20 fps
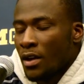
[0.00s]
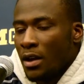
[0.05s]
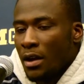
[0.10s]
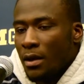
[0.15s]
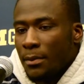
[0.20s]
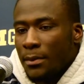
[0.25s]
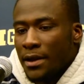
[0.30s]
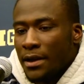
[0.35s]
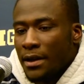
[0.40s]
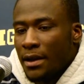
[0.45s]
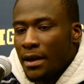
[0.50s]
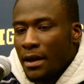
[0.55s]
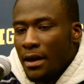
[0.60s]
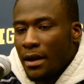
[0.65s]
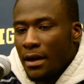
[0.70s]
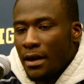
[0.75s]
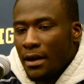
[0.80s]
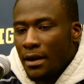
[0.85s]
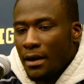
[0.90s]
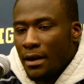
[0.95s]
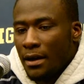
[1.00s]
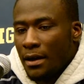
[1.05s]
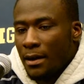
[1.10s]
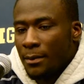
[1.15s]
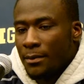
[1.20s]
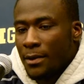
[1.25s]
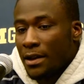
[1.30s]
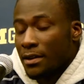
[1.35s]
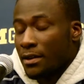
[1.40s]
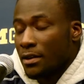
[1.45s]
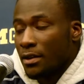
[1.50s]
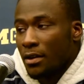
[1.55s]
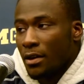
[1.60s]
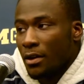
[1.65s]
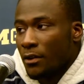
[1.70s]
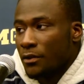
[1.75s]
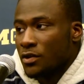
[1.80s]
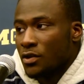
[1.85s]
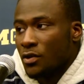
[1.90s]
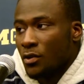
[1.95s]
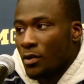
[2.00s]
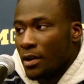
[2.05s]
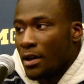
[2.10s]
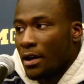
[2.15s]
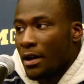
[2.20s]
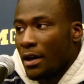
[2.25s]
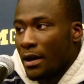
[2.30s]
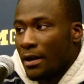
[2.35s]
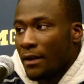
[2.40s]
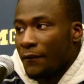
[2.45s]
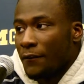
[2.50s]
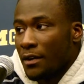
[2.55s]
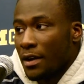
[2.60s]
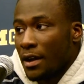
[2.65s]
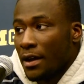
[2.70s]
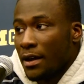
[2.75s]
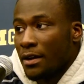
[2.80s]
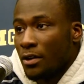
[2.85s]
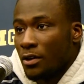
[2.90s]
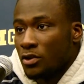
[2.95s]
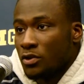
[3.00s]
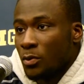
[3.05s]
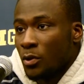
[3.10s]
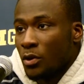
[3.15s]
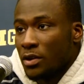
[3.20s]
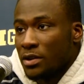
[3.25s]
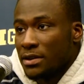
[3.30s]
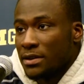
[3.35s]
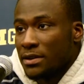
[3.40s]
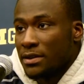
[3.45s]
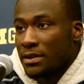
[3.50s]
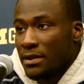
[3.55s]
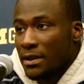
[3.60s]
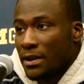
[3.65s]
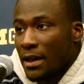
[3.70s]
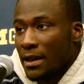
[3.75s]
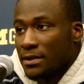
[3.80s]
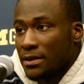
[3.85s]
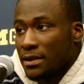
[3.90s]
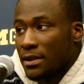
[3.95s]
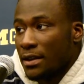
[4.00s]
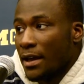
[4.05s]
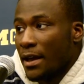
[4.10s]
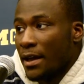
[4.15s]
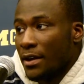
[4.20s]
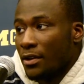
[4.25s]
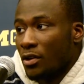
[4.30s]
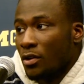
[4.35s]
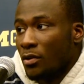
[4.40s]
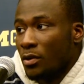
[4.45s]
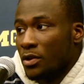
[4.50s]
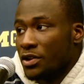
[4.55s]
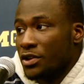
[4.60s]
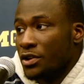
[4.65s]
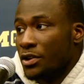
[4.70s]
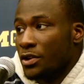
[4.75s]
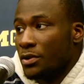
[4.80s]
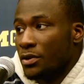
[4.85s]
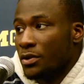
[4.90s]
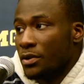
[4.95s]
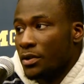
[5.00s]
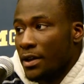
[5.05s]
I mean, I'm not the offensive coordinator. I feel like Coach Borges has a good handle on what to do.